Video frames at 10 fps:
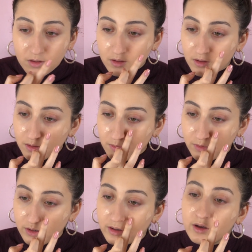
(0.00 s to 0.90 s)

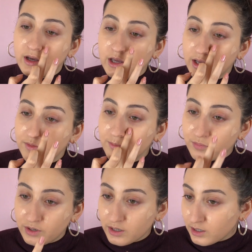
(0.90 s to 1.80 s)
where I have
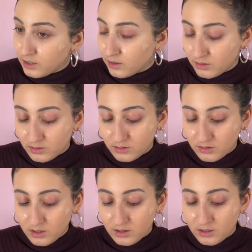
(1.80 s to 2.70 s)
breakouts,
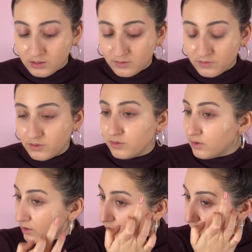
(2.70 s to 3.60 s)
there's a few
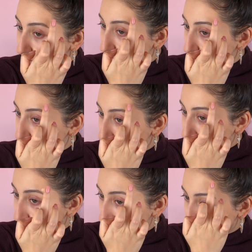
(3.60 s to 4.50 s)

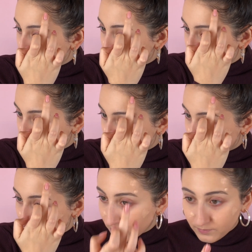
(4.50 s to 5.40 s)
scars
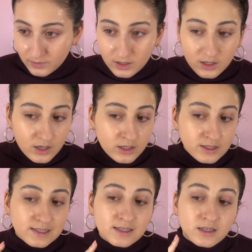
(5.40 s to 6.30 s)
here. And
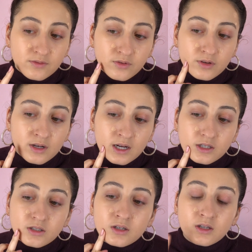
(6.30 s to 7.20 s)
see if you could
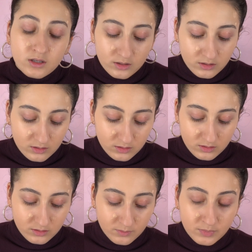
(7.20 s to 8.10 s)
actually
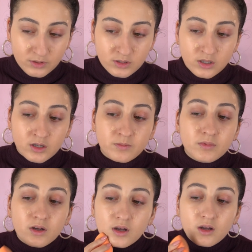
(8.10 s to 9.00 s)
build it
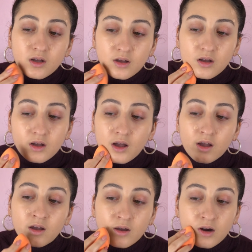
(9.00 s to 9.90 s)
up
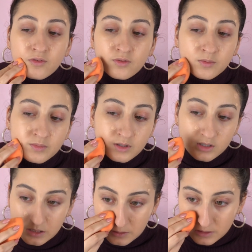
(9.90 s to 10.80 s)
and cover up
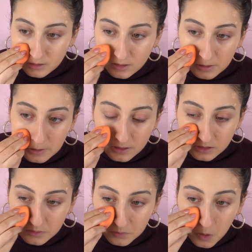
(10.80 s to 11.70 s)
these
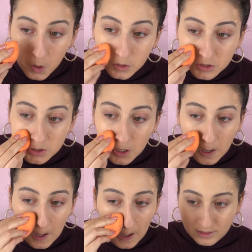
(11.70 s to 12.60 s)
spots
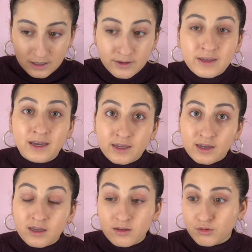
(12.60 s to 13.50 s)
without it getting
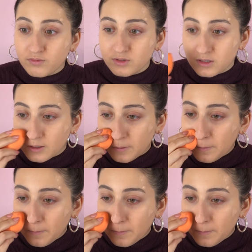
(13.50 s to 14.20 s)
cakey, obviously.